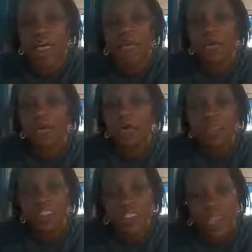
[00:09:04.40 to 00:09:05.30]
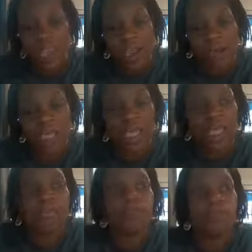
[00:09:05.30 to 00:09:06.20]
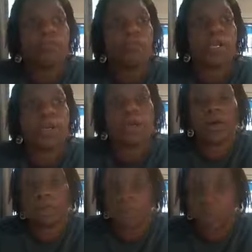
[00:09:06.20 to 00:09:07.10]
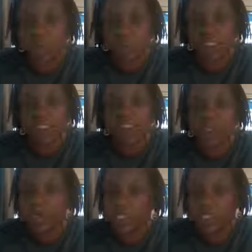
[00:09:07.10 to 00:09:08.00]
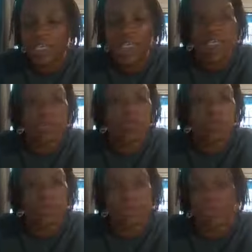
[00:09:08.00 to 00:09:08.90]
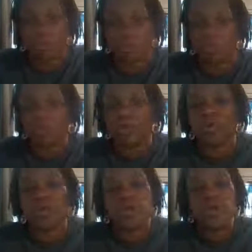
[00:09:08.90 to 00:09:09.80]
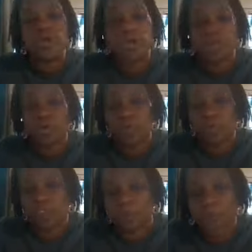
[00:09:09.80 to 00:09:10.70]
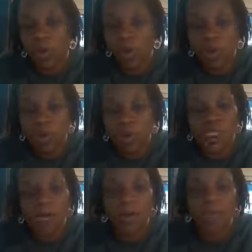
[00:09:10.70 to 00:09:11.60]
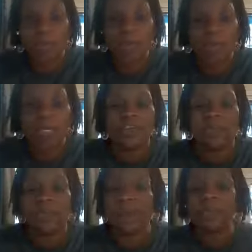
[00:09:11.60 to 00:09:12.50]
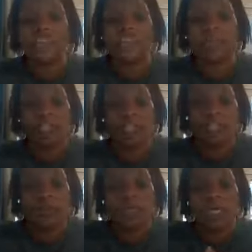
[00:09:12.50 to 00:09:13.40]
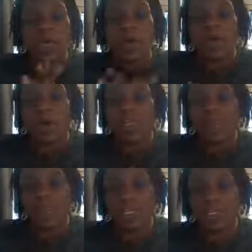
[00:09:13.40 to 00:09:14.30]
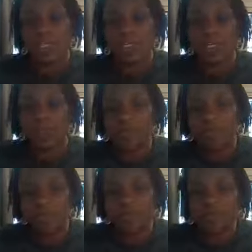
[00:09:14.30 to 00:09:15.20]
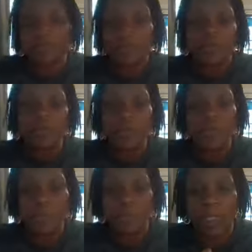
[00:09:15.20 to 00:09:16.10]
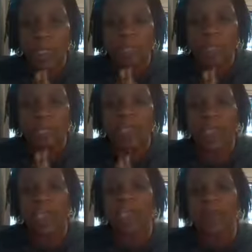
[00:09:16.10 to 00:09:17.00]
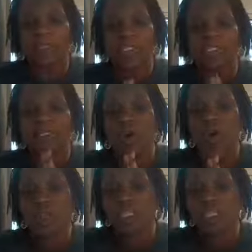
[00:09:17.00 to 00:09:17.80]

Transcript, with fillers: uh, reached out and uh, purchased Witness Game or the Scripture, His Words, My Words. Um, amen. You probably see the videos on Facebook of um, two people playing some of the games. And so I'm